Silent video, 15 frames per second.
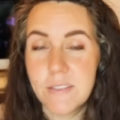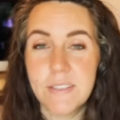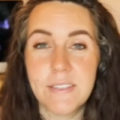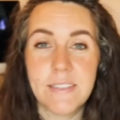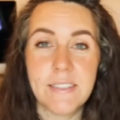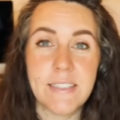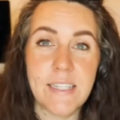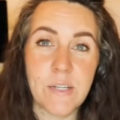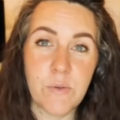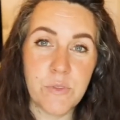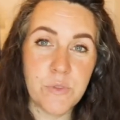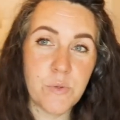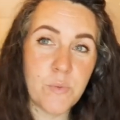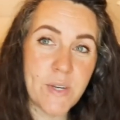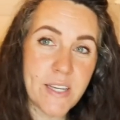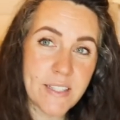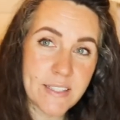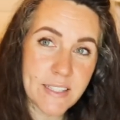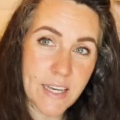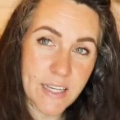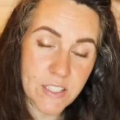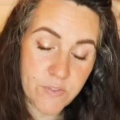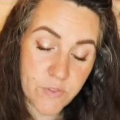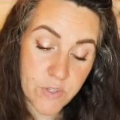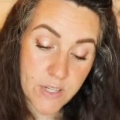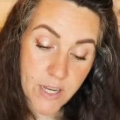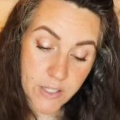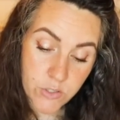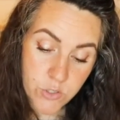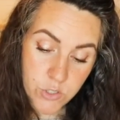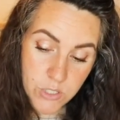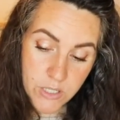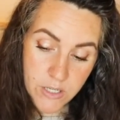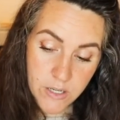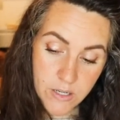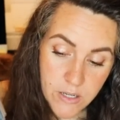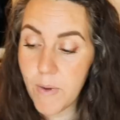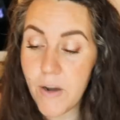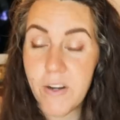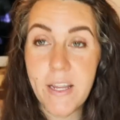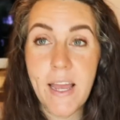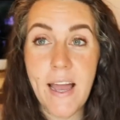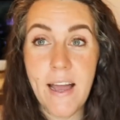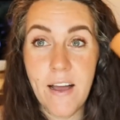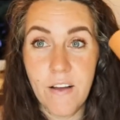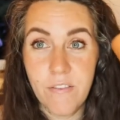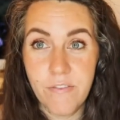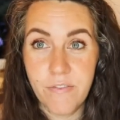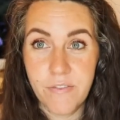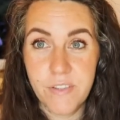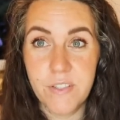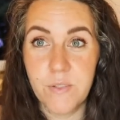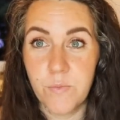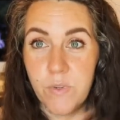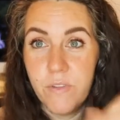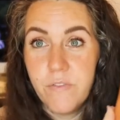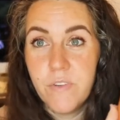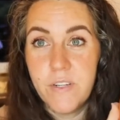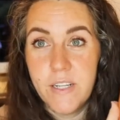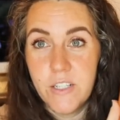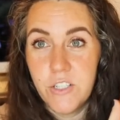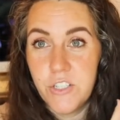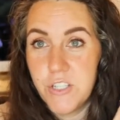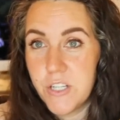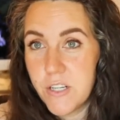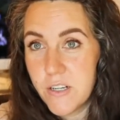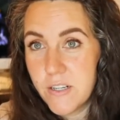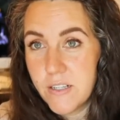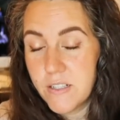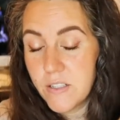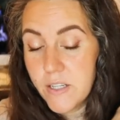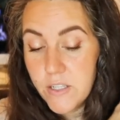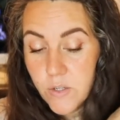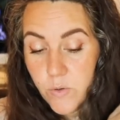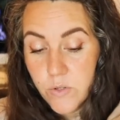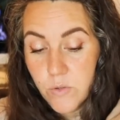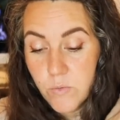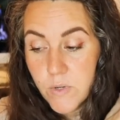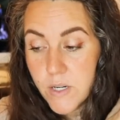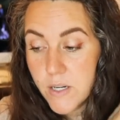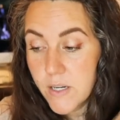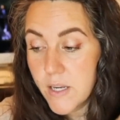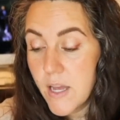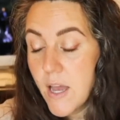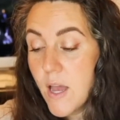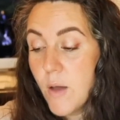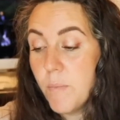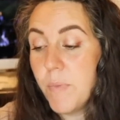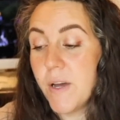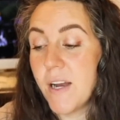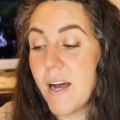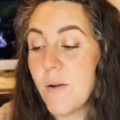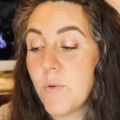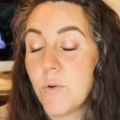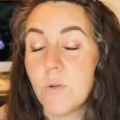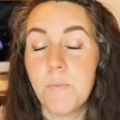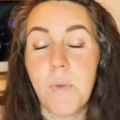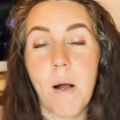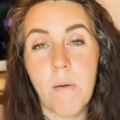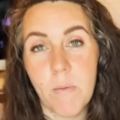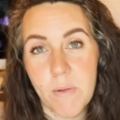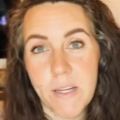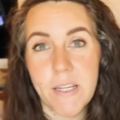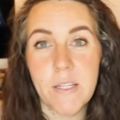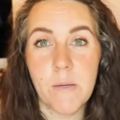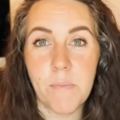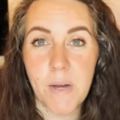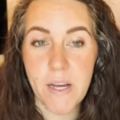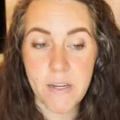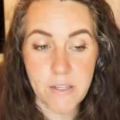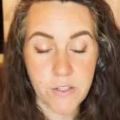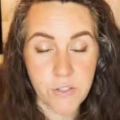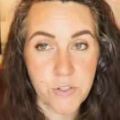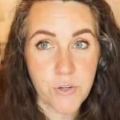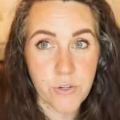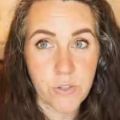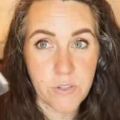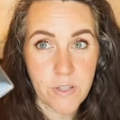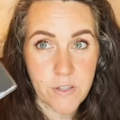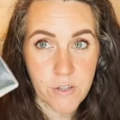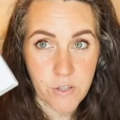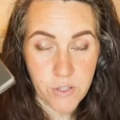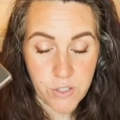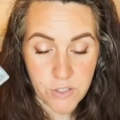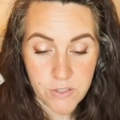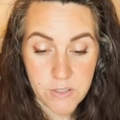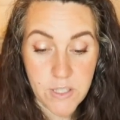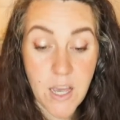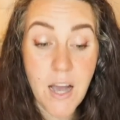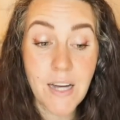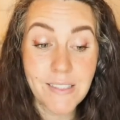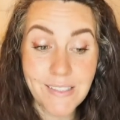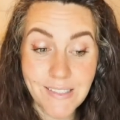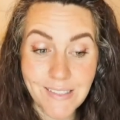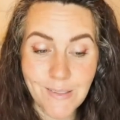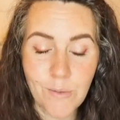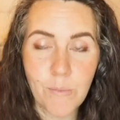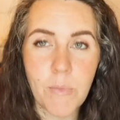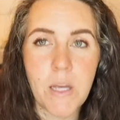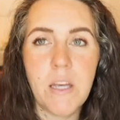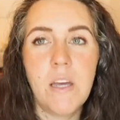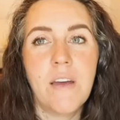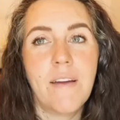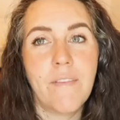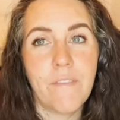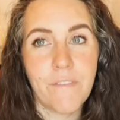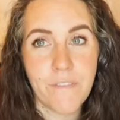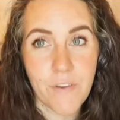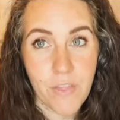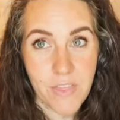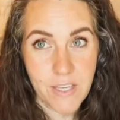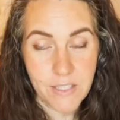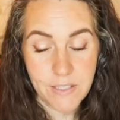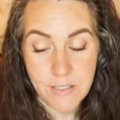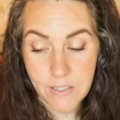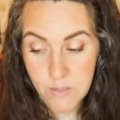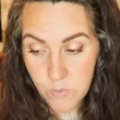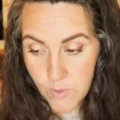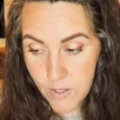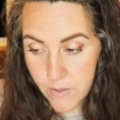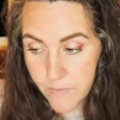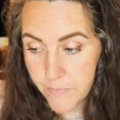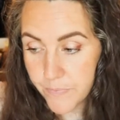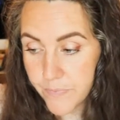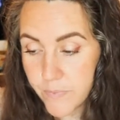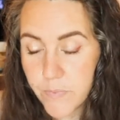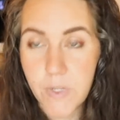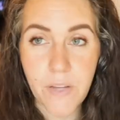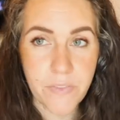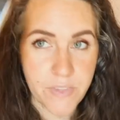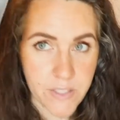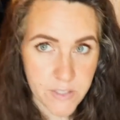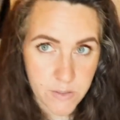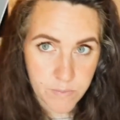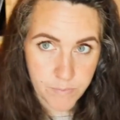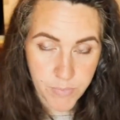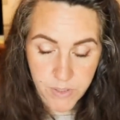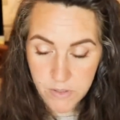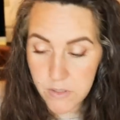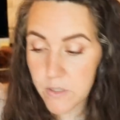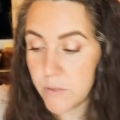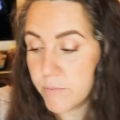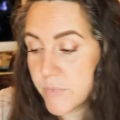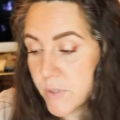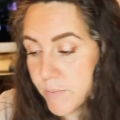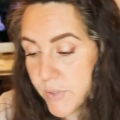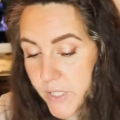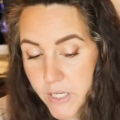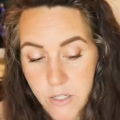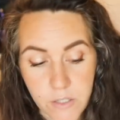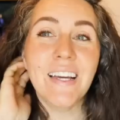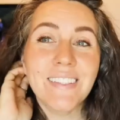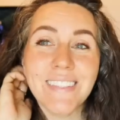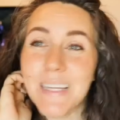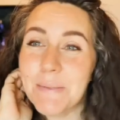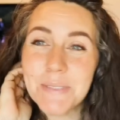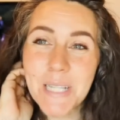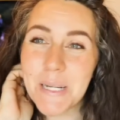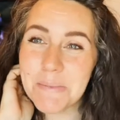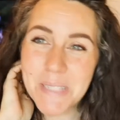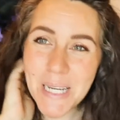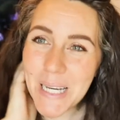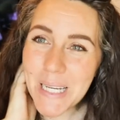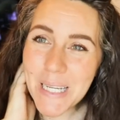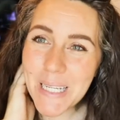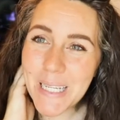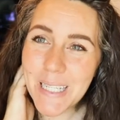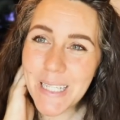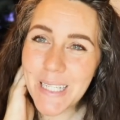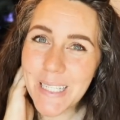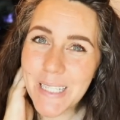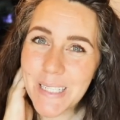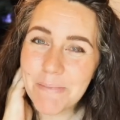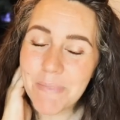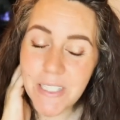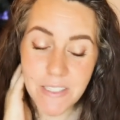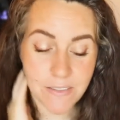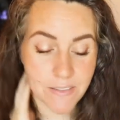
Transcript: stick with the week size for next year. I already have this one for next year and I know it'll work, but I will probably end up buying an Eternal Leather Goods custom for this as well. Not this, but the, the planner. Tabletop time.